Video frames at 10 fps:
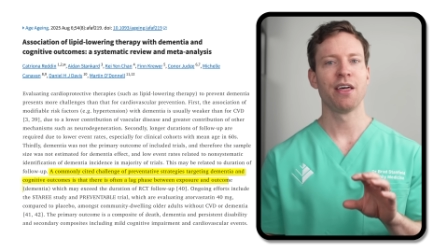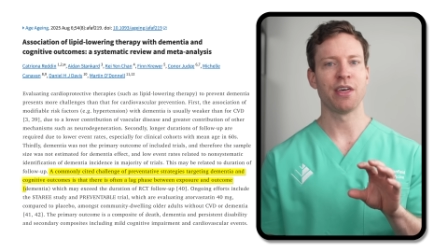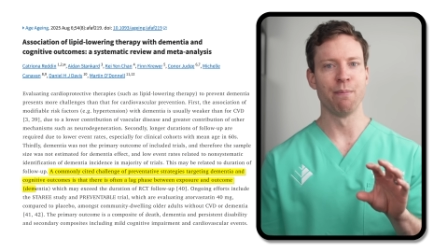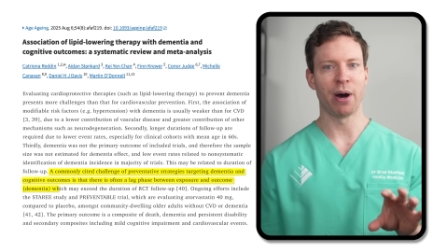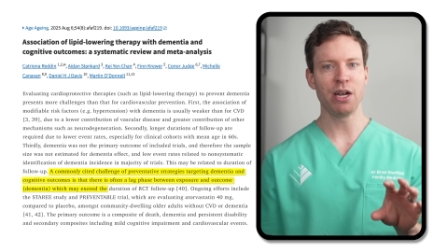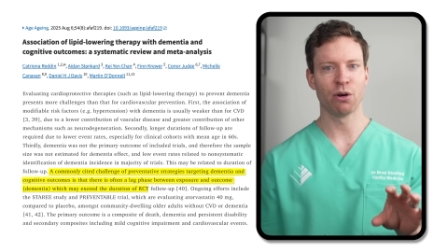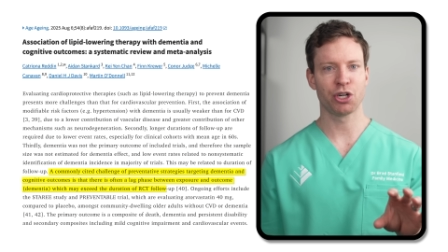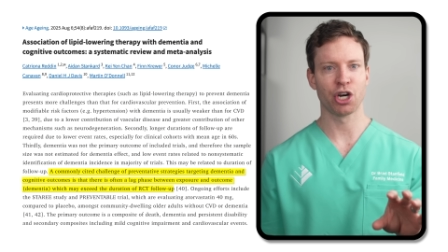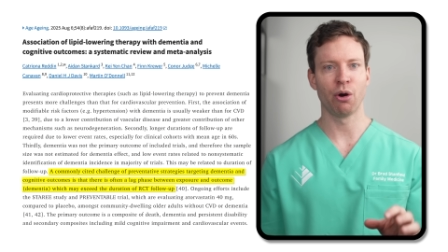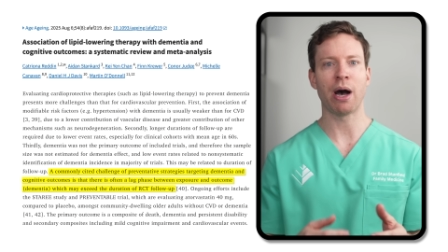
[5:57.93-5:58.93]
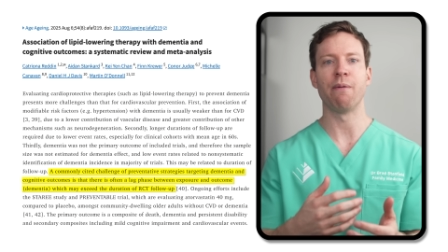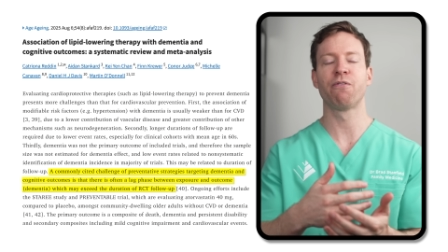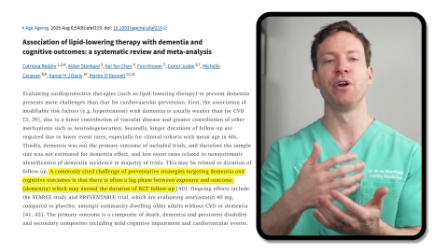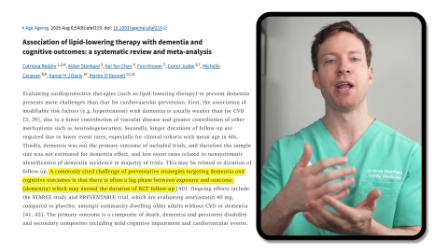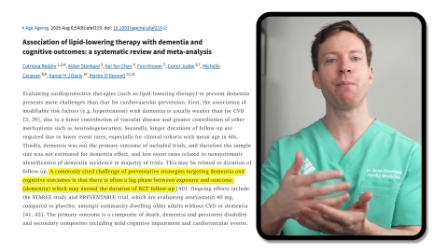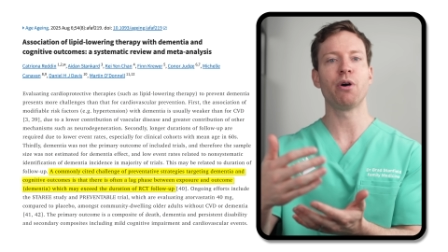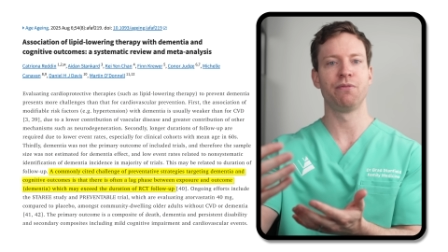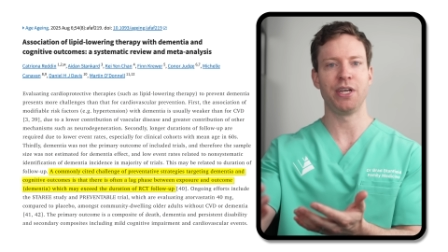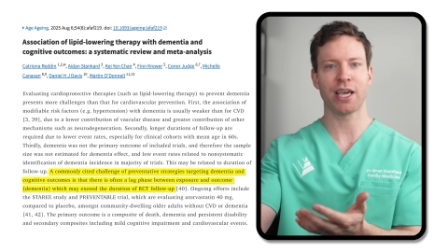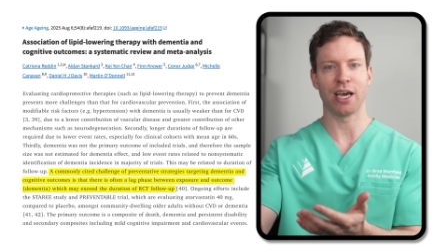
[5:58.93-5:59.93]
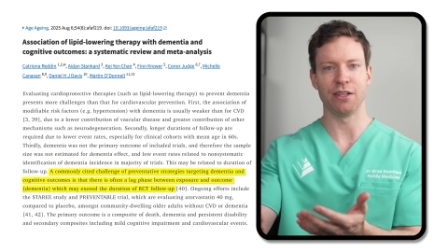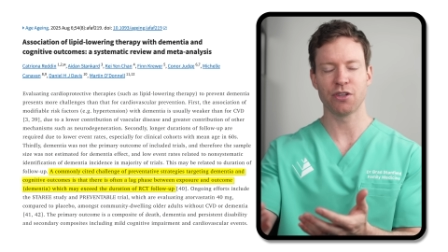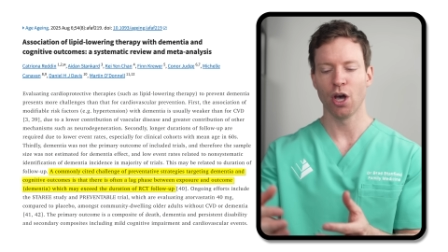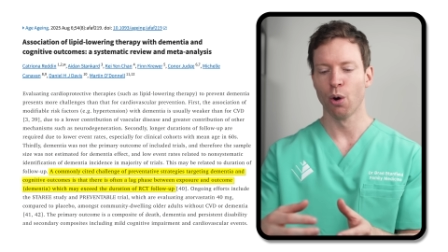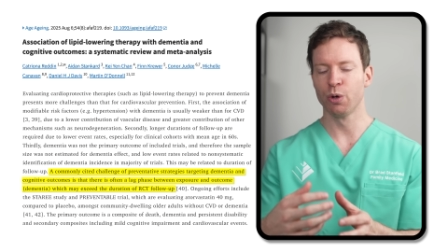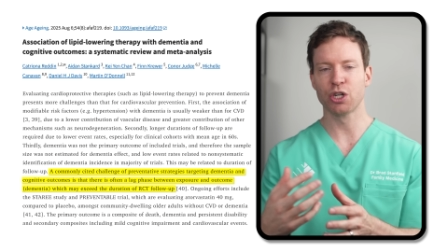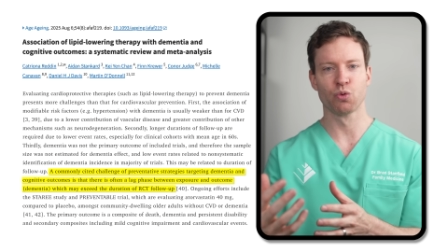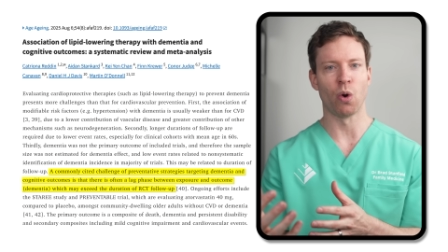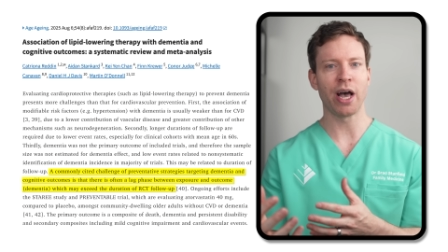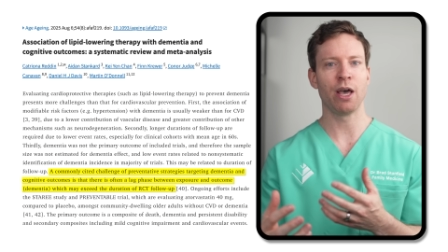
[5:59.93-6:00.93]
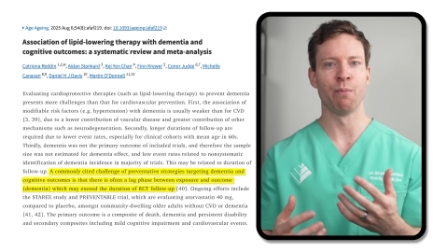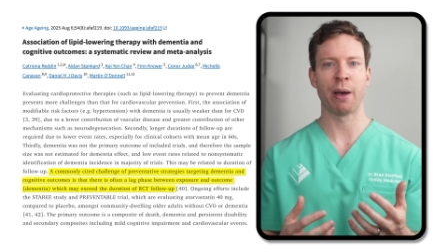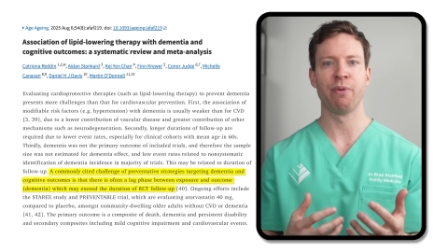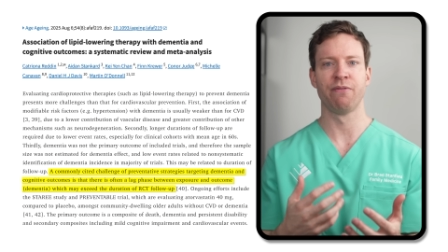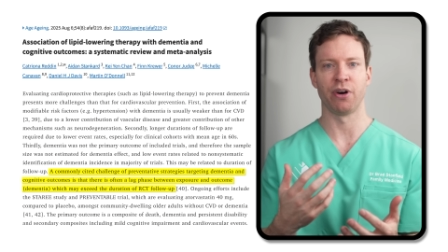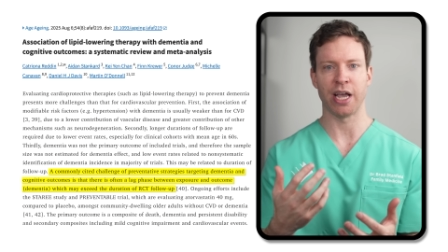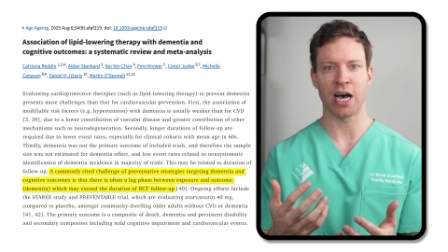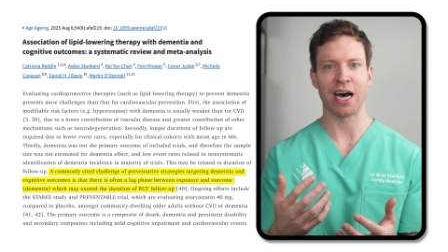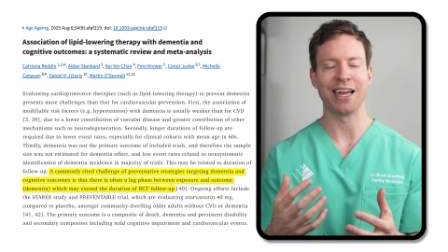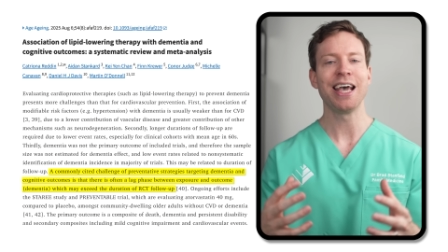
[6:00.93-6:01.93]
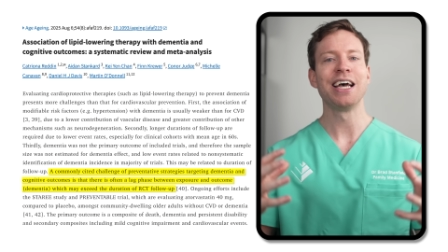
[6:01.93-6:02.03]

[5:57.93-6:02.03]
they might not show up for a number of decades, which is why it might be very hard